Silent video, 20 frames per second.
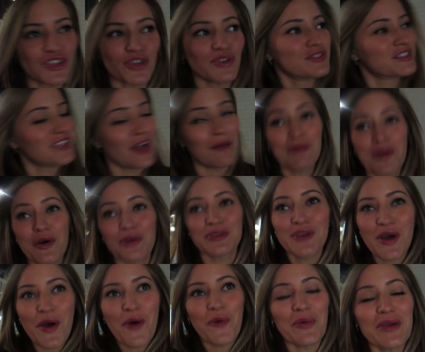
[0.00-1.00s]
Dude, some of
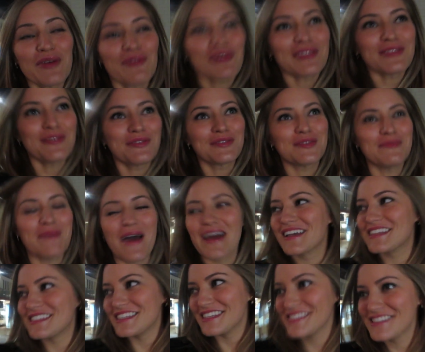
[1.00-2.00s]
those... We look at those
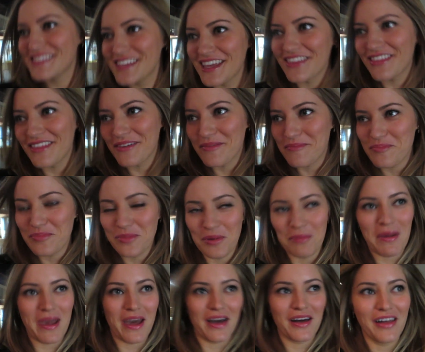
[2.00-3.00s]
magazines in the
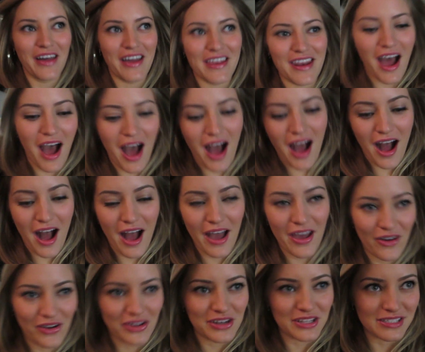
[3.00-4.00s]
mail, and
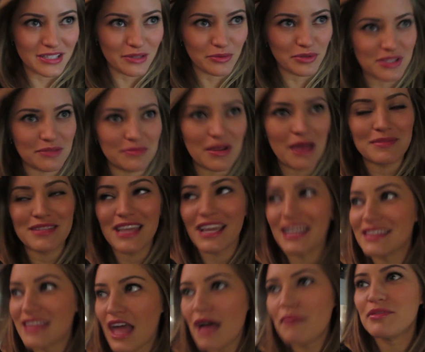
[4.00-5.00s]
I honestly will sometimes take
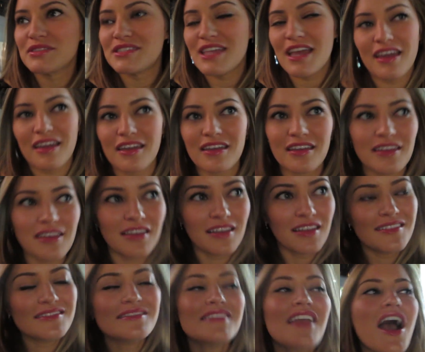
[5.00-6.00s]
a double take.
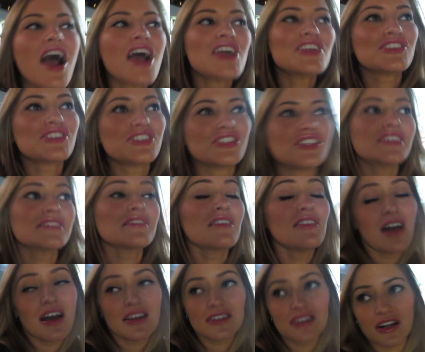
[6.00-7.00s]
She's a
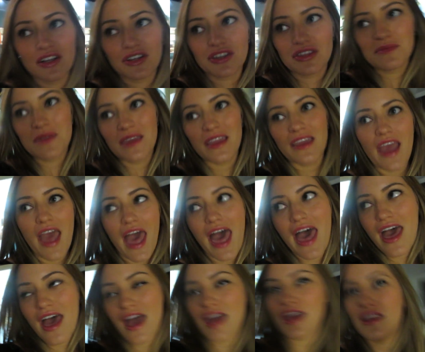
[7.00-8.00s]
lot taller than me,
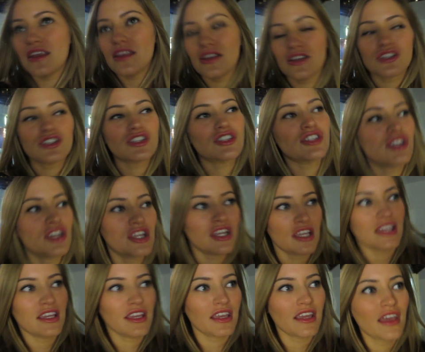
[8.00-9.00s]
and
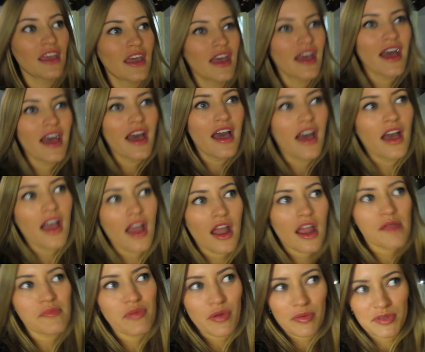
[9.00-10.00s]

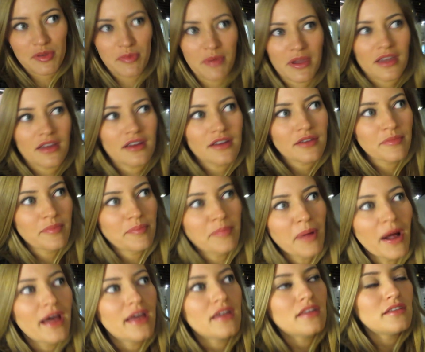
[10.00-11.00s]
her boobs are bigger.
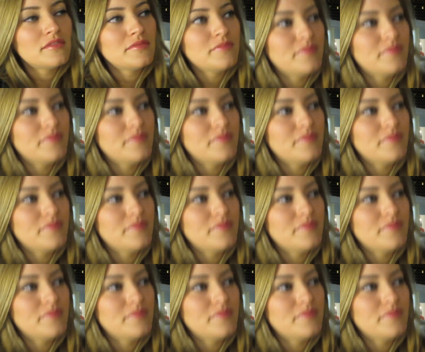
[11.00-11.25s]
But